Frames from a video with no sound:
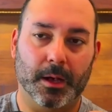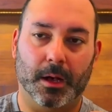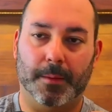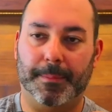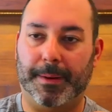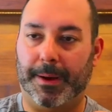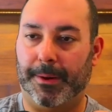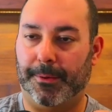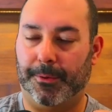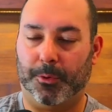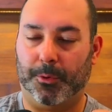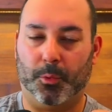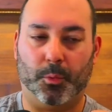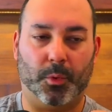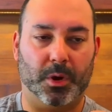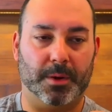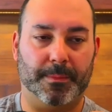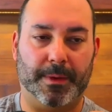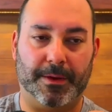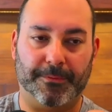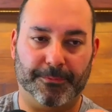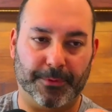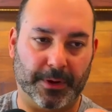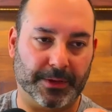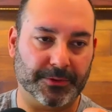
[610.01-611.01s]
about, or one
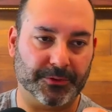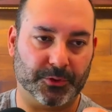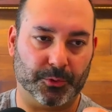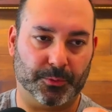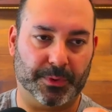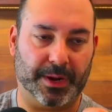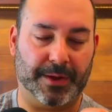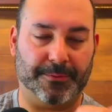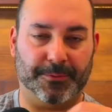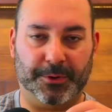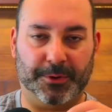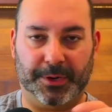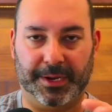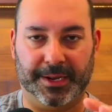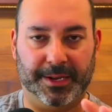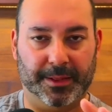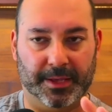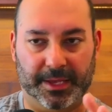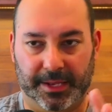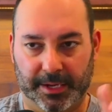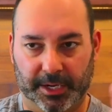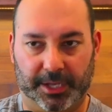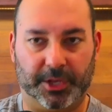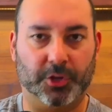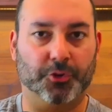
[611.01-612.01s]
of my friends or whatever,
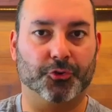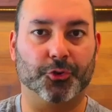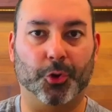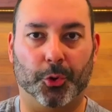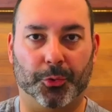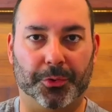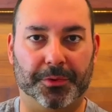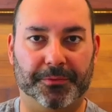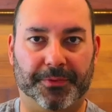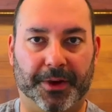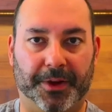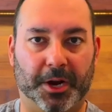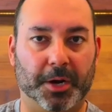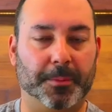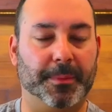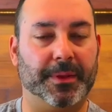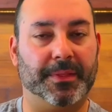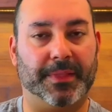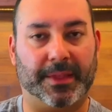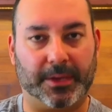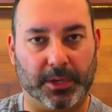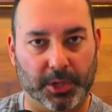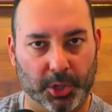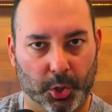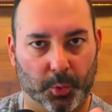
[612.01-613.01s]
in a controlled
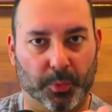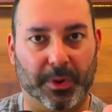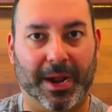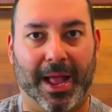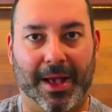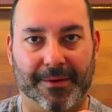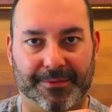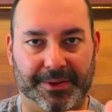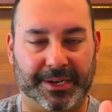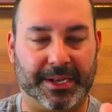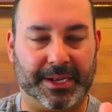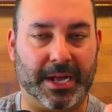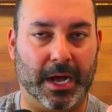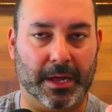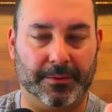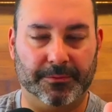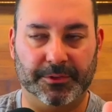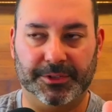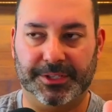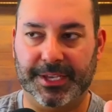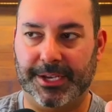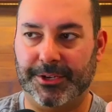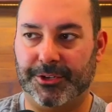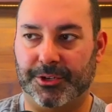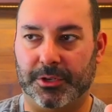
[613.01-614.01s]
environment, like, we're having a
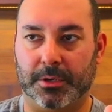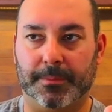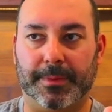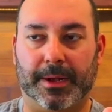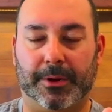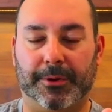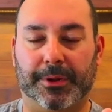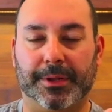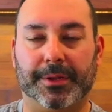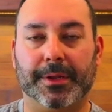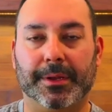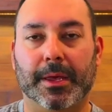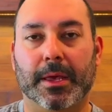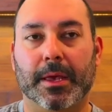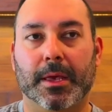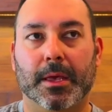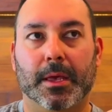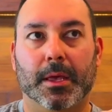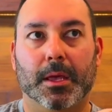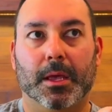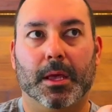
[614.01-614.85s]
conversation about it.